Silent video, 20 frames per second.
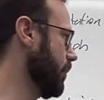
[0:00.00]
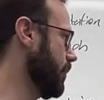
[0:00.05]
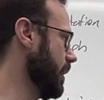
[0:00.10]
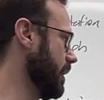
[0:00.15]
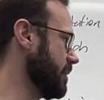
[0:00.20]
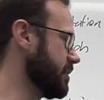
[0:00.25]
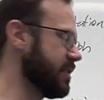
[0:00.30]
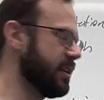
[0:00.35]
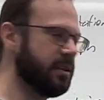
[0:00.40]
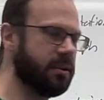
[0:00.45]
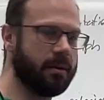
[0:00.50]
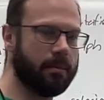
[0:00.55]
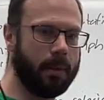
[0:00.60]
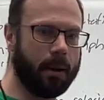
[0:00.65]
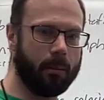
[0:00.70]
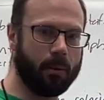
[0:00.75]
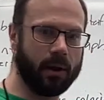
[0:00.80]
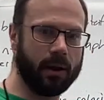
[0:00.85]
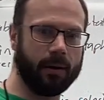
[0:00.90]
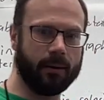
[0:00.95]
things into
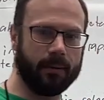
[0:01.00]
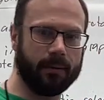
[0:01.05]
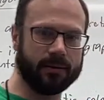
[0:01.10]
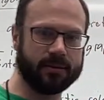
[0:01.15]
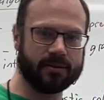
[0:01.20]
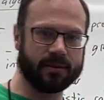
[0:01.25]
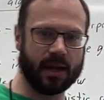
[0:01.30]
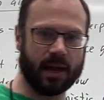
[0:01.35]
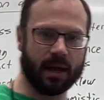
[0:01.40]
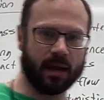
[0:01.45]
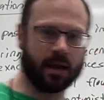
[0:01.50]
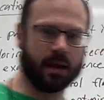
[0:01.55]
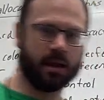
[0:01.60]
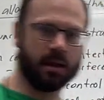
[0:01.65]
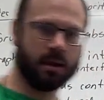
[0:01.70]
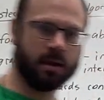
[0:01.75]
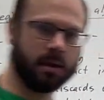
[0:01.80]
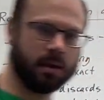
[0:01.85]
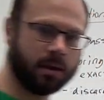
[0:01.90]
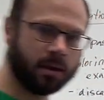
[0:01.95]
memory on the stack.
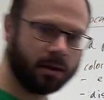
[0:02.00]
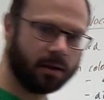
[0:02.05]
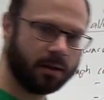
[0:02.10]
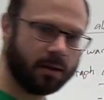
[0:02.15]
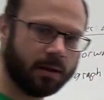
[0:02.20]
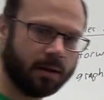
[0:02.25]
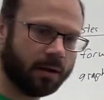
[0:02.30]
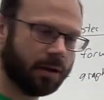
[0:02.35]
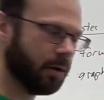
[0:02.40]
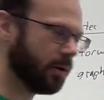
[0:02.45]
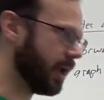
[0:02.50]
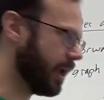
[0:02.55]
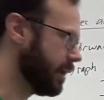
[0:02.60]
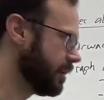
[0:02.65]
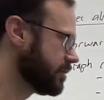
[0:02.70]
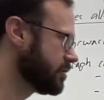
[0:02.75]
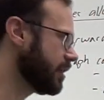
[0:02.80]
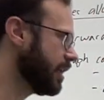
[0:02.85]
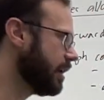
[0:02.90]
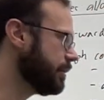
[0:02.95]
Okay,
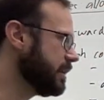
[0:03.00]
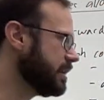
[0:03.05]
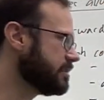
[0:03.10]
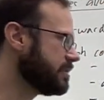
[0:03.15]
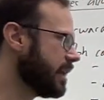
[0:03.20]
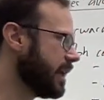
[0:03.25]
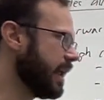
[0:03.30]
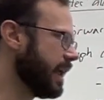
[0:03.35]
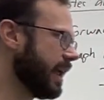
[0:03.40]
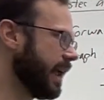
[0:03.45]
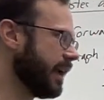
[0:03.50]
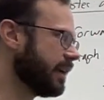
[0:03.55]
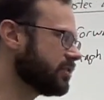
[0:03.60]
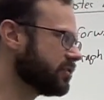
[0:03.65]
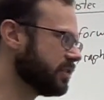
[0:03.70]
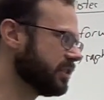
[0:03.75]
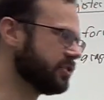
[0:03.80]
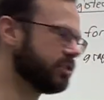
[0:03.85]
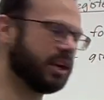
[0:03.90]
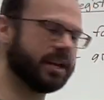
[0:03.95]
so that means that it
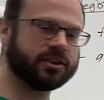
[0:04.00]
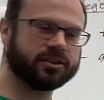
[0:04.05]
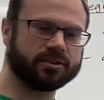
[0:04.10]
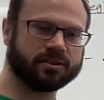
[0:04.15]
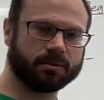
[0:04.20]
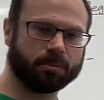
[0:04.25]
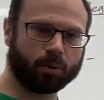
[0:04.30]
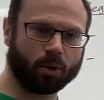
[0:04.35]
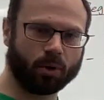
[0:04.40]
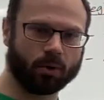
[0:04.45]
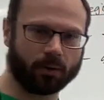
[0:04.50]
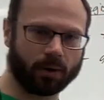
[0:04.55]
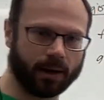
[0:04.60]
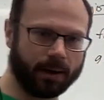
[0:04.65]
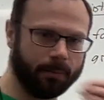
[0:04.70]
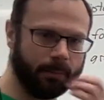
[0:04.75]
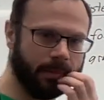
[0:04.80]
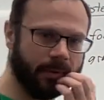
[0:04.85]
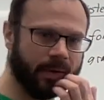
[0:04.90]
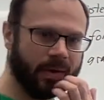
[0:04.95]
actually changes the
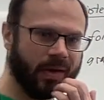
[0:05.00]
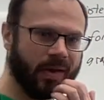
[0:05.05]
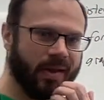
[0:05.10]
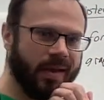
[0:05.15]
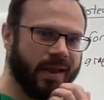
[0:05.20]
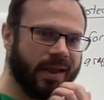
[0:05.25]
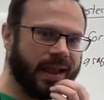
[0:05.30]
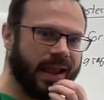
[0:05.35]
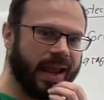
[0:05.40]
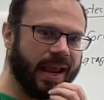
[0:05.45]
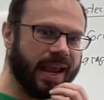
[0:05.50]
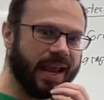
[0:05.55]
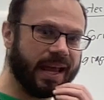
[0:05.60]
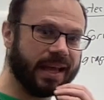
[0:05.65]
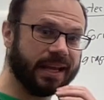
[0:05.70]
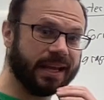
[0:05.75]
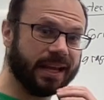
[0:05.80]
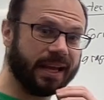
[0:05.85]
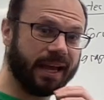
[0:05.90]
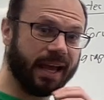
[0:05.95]
program,
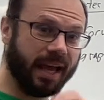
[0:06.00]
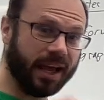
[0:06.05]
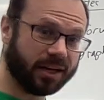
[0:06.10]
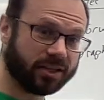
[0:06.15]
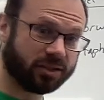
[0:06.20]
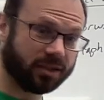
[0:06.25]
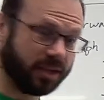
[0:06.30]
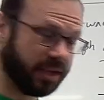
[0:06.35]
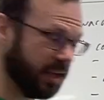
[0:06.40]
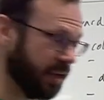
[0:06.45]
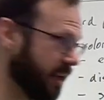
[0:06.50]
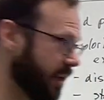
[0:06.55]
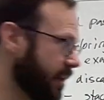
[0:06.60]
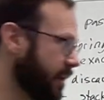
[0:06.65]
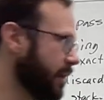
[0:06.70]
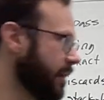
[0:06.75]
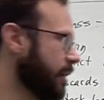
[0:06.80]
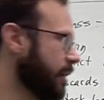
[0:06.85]
and actually,